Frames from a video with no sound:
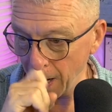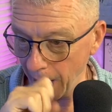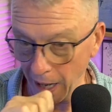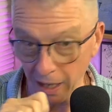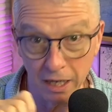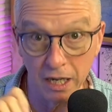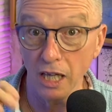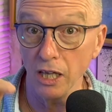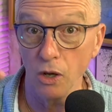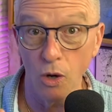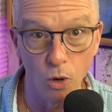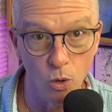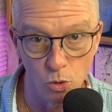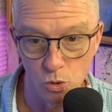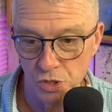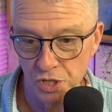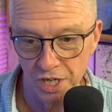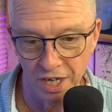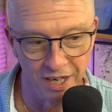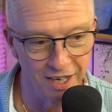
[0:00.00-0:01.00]
I
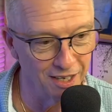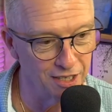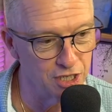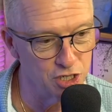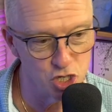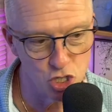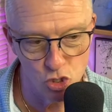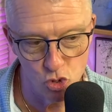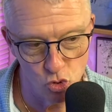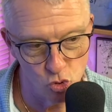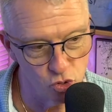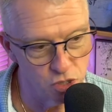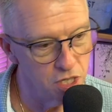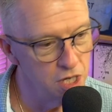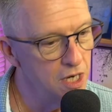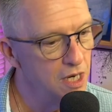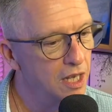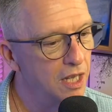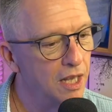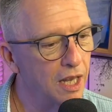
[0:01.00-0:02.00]
clothes, I, uh, shoes,
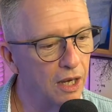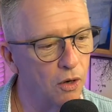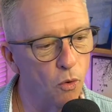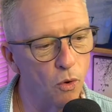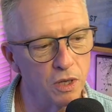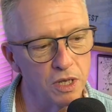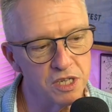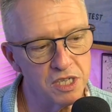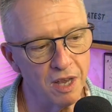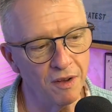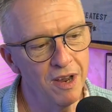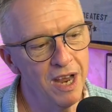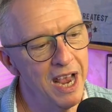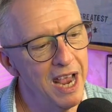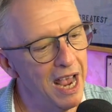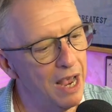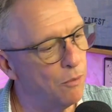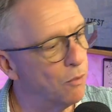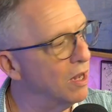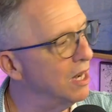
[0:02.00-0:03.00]
like all these stuff.
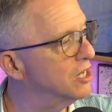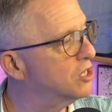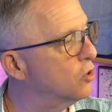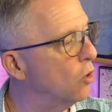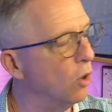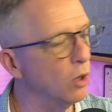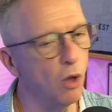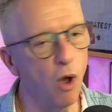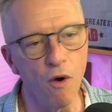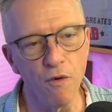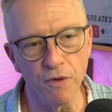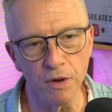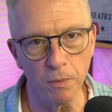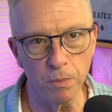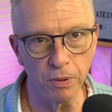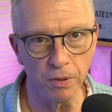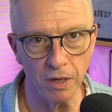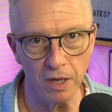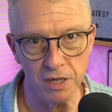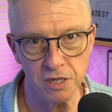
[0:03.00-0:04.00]
And when it's all over the
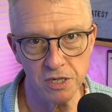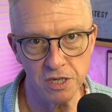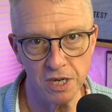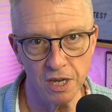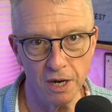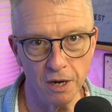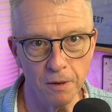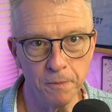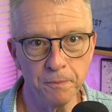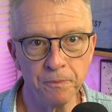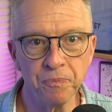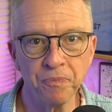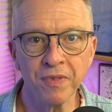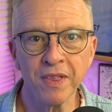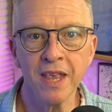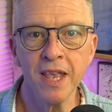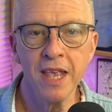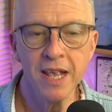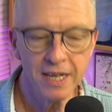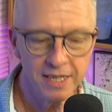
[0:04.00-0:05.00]
place, you know.
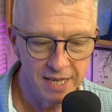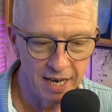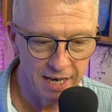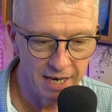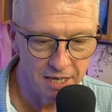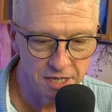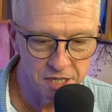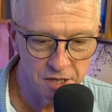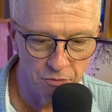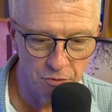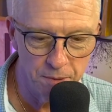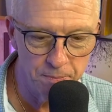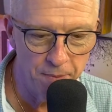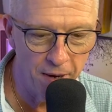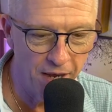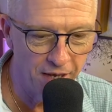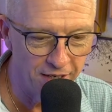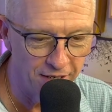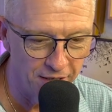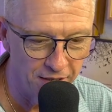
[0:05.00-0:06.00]
Now here's the
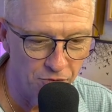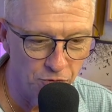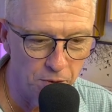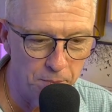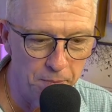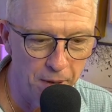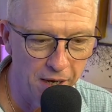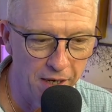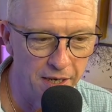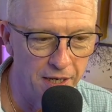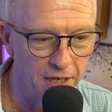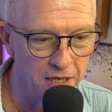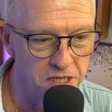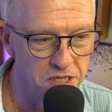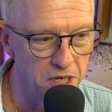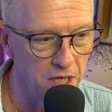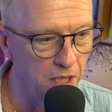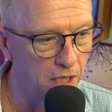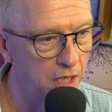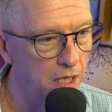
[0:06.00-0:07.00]
rebellion. rebellion is
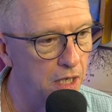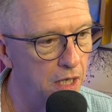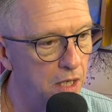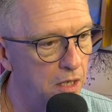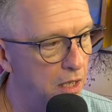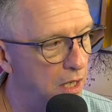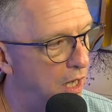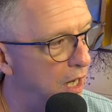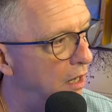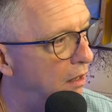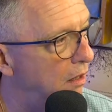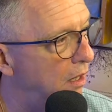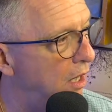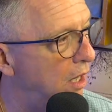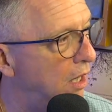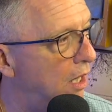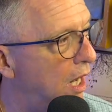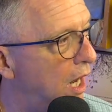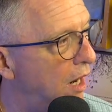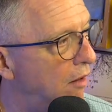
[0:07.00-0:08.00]
like,
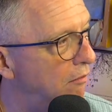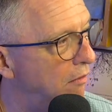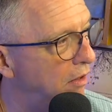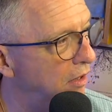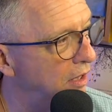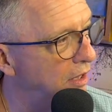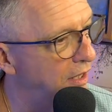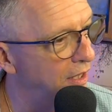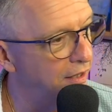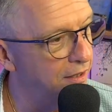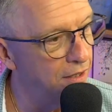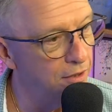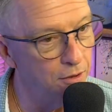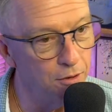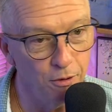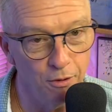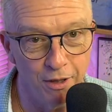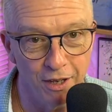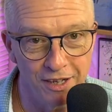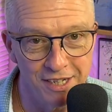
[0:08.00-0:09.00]
I, I really need to do
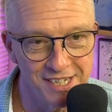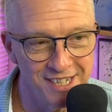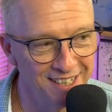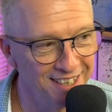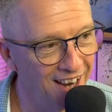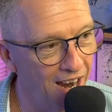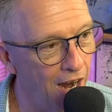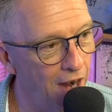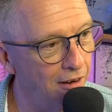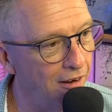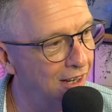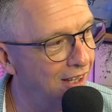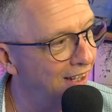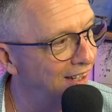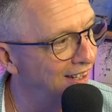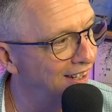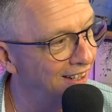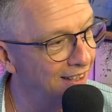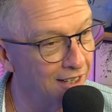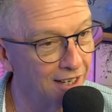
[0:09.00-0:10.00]
this. I really
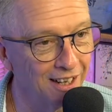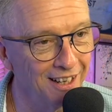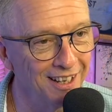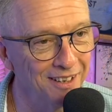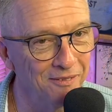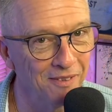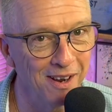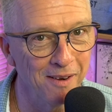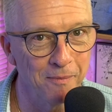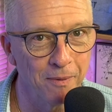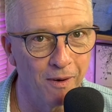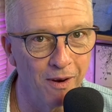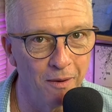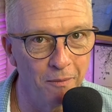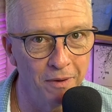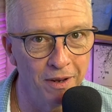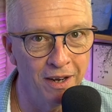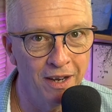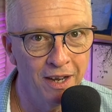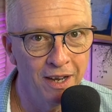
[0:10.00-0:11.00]
need to clean my
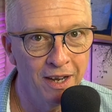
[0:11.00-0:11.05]
apartment.